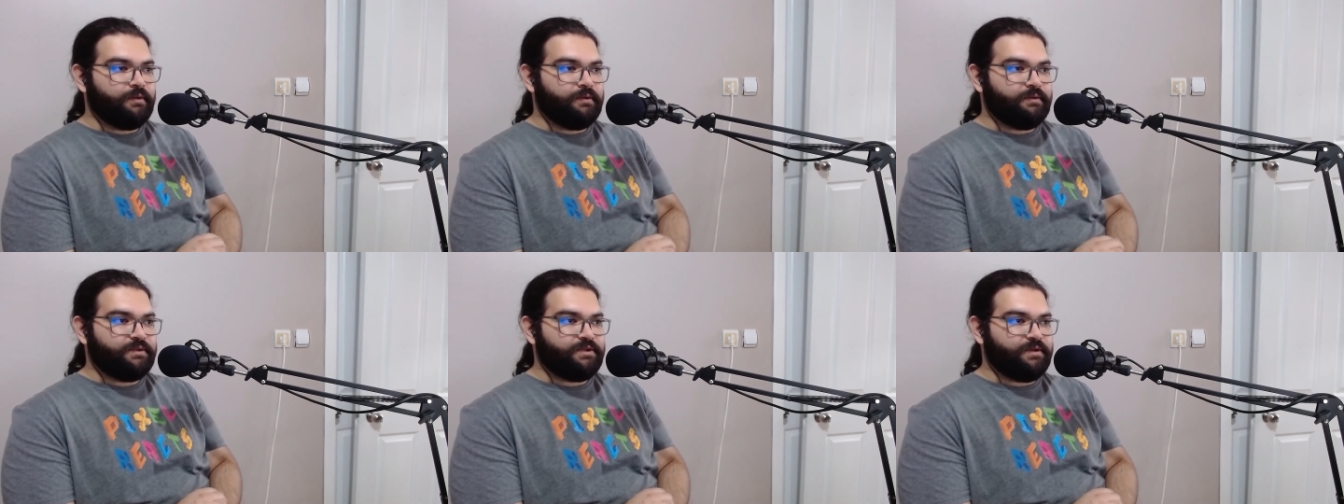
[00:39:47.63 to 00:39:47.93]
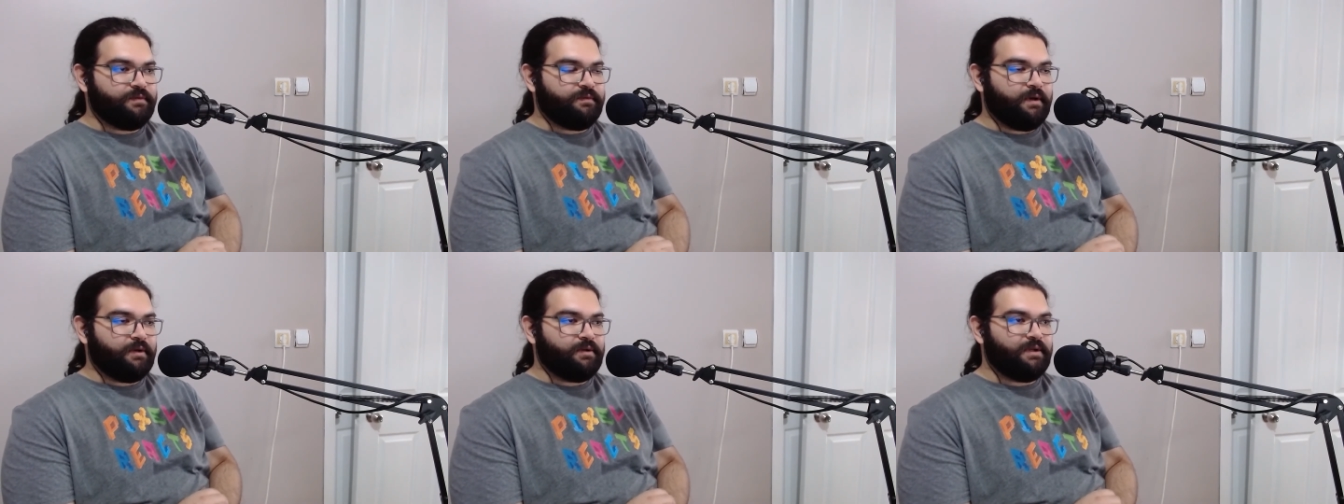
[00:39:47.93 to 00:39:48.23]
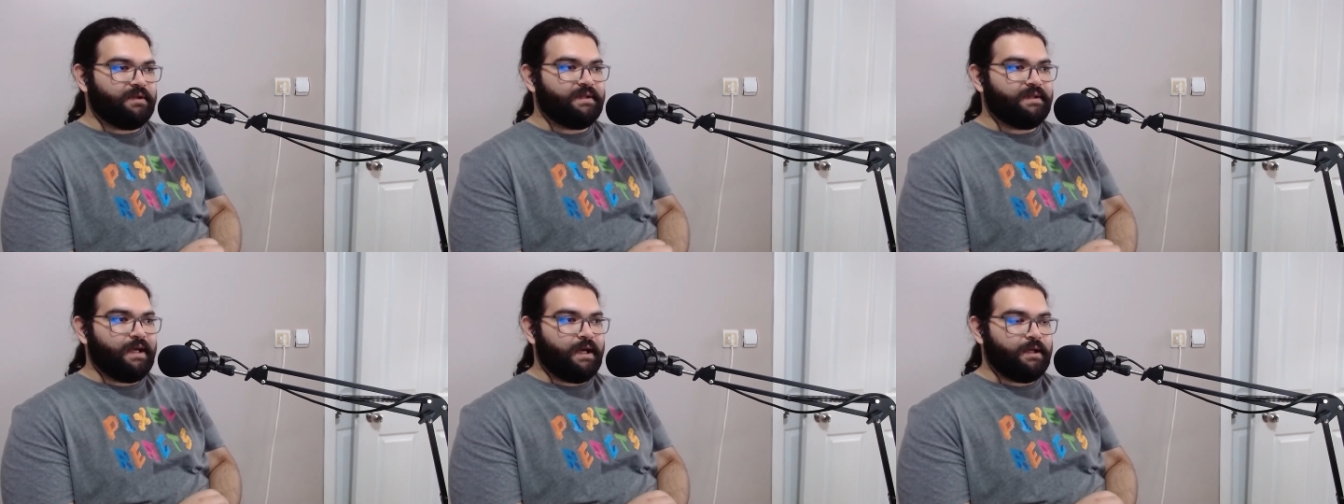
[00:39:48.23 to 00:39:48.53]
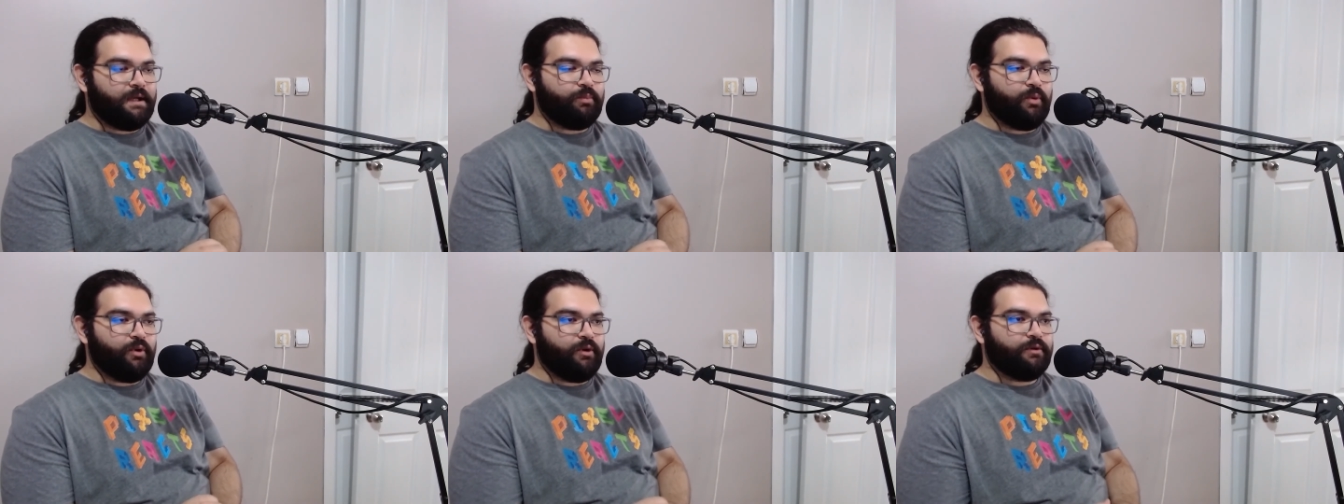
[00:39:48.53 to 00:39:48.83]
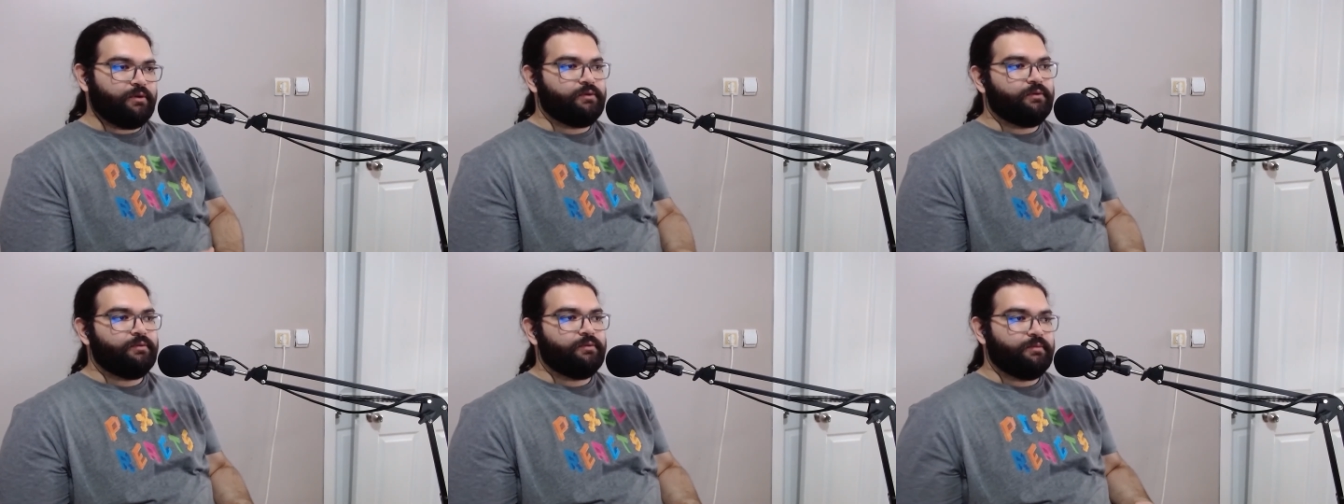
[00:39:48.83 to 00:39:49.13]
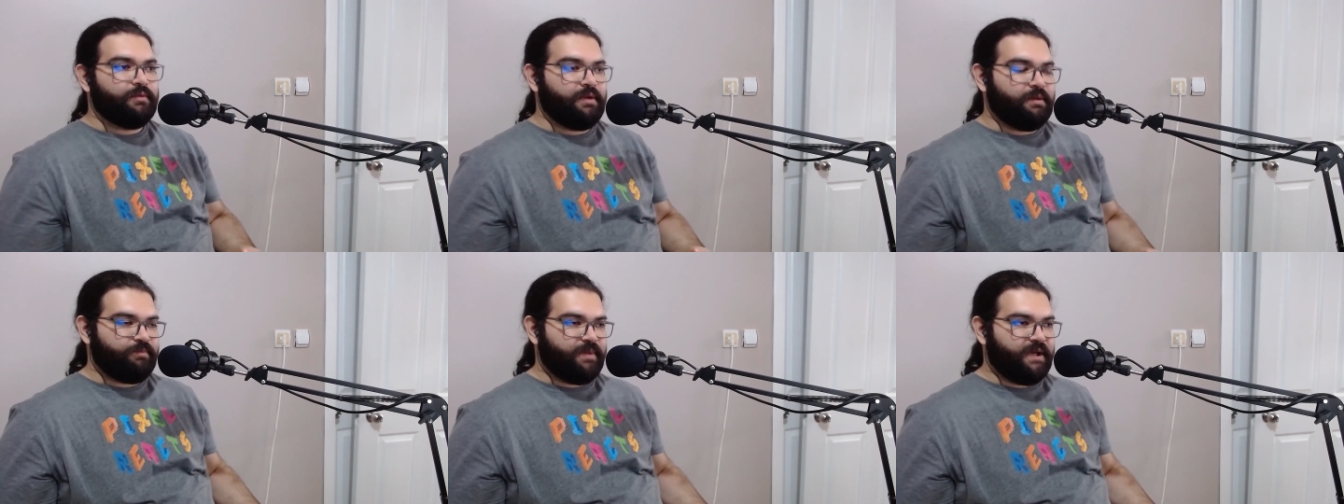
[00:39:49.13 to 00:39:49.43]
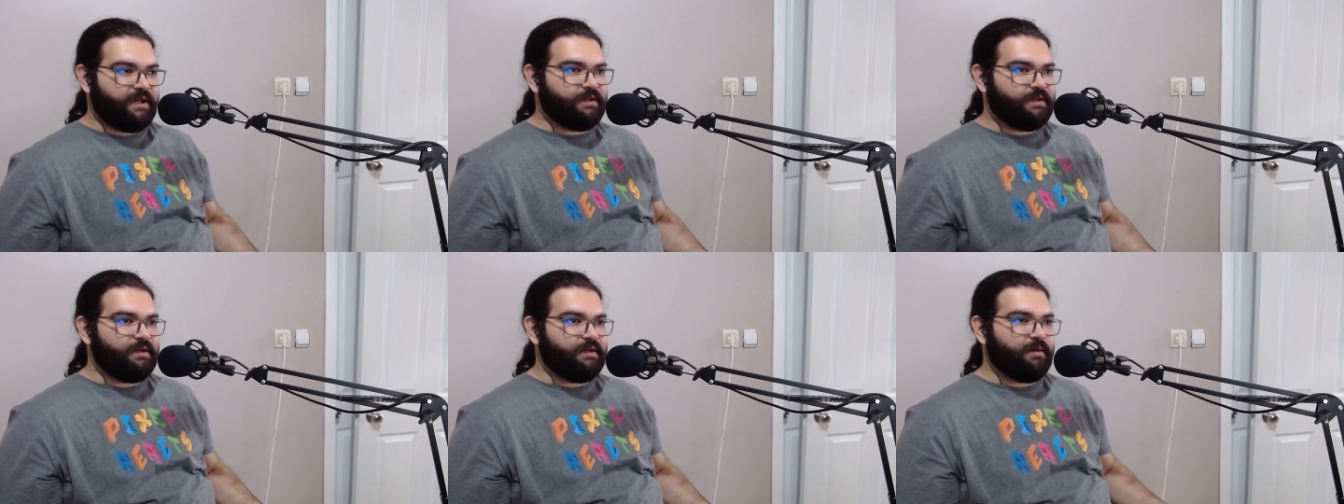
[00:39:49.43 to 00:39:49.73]
She found a dead bird,
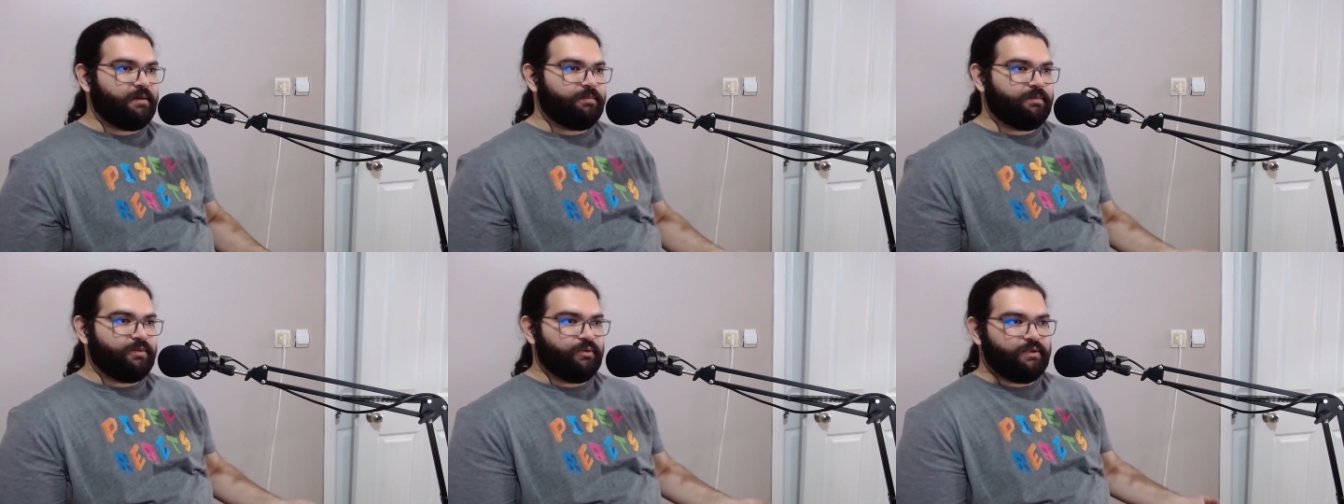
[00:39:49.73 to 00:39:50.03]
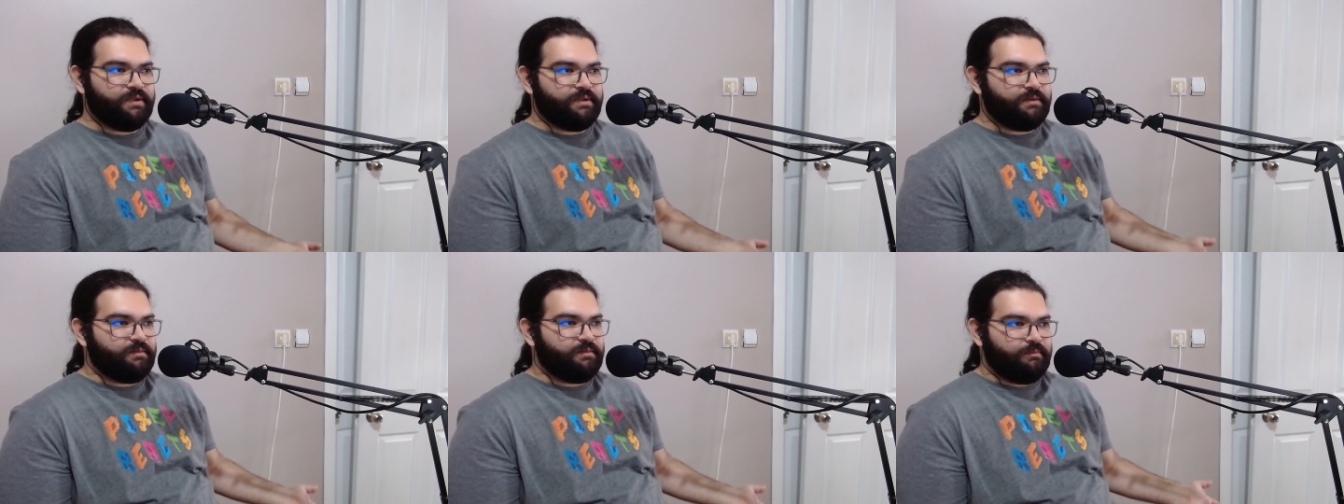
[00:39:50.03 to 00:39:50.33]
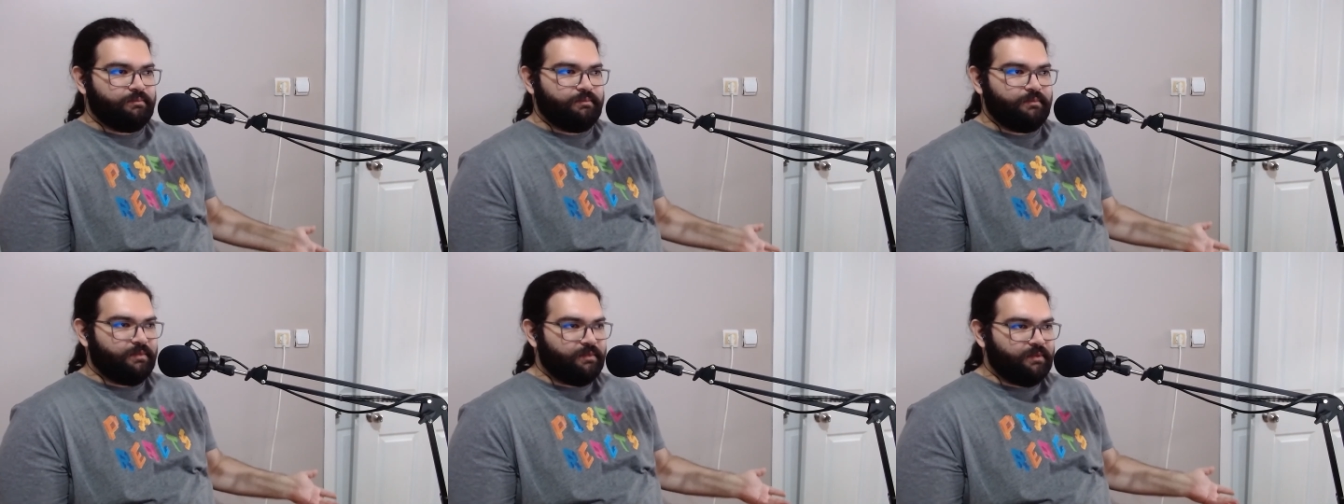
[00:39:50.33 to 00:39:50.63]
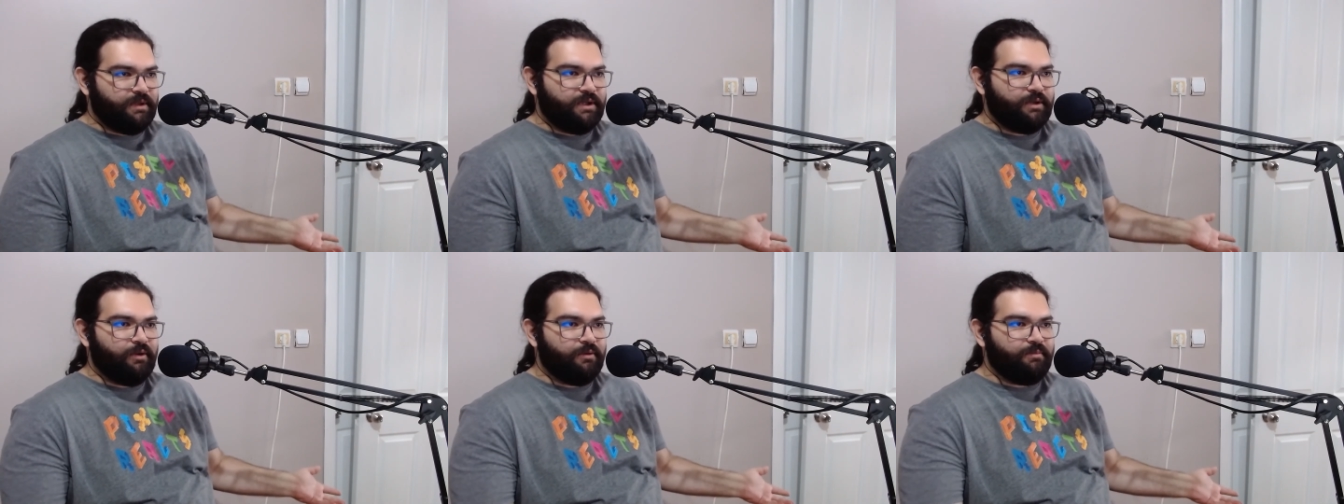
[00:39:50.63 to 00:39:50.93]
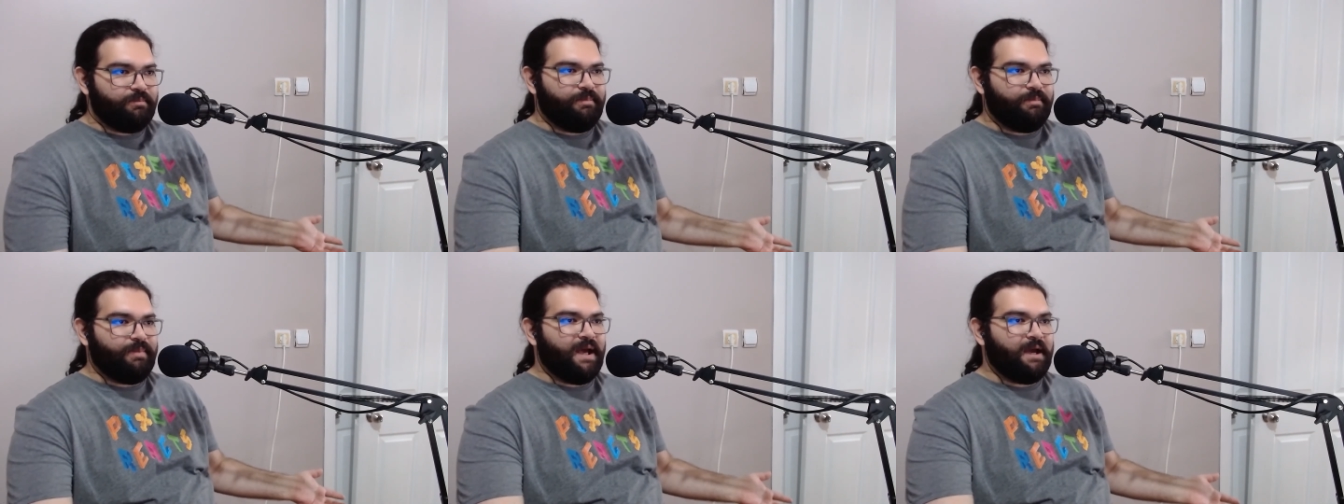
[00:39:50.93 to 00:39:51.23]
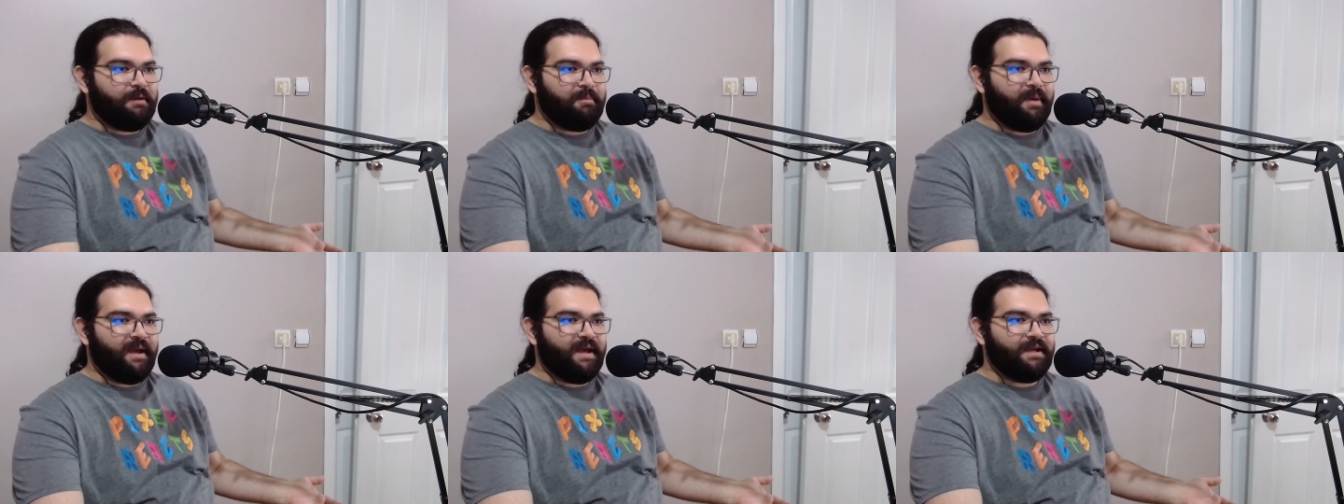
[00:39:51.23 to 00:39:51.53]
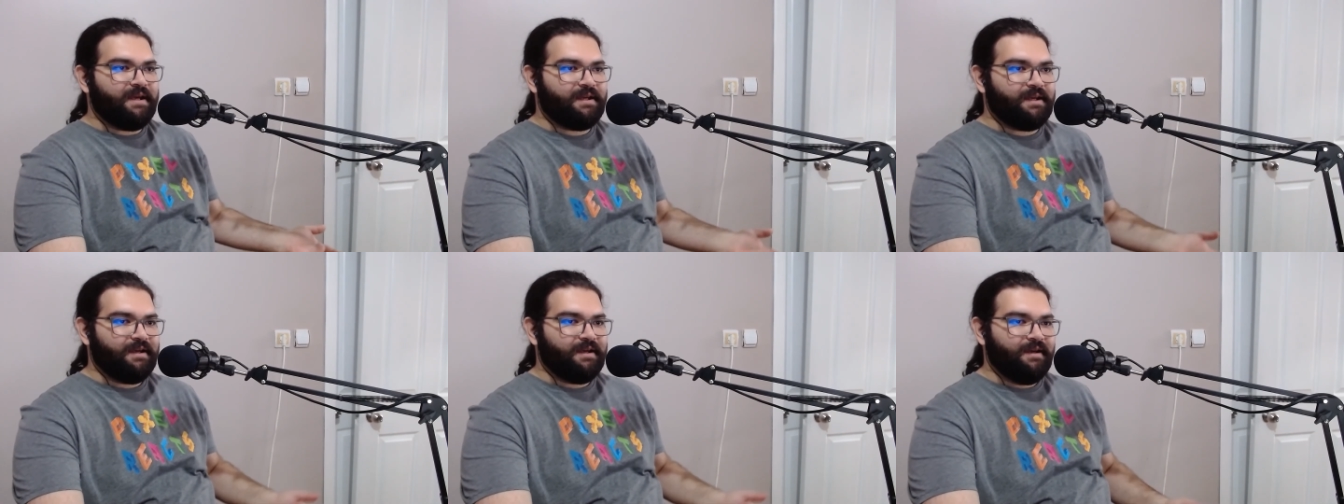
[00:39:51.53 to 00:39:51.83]
picked it up, put it in her
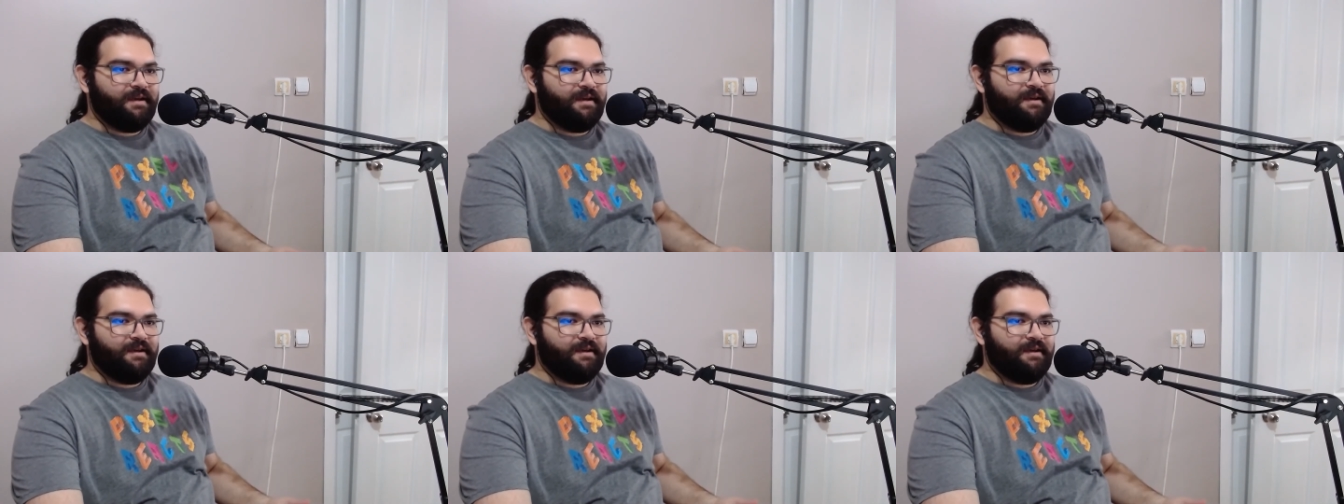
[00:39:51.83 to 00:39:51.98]
backpack.